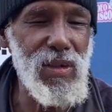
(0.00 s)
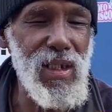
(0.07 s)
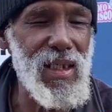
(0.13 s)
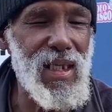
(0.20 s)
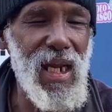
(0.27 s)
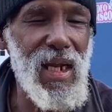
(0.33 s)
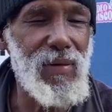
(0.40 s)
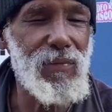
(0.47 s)
they
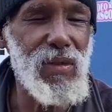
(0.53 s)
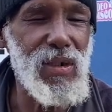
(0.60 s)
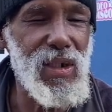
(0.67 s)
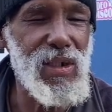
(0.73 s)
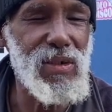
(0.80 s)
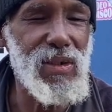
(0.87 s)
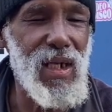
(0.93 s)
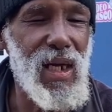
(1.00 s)
can't
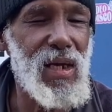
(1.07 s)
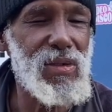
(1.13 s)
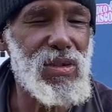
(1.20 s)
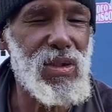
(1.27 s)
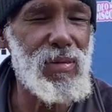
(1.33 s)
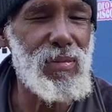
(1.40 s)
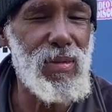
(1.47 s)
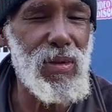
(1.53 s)
relinquish the
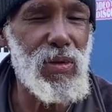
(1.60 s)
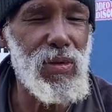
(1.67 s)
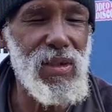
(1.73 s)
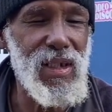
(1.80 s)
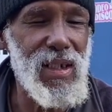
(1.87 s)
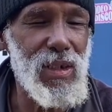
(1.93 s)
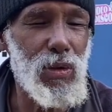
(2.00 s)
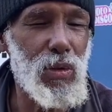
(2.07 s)
house to me because
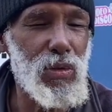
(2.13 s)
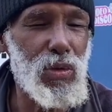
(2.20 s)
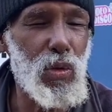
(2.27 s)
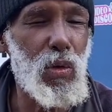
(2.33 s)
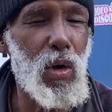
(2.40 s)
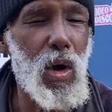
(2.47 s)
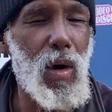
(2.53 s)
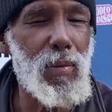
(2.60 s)
they're going
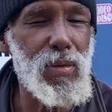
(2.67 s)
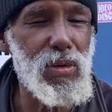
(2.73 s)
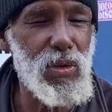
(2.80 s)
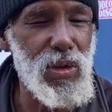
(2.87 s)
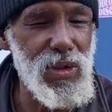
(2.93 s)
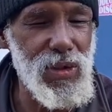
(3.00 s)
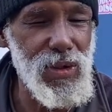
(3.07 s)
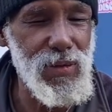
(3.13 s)
through an
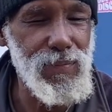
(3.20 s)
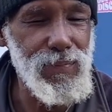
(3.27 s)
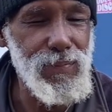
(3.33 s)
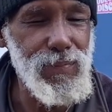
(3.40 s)
arbitration.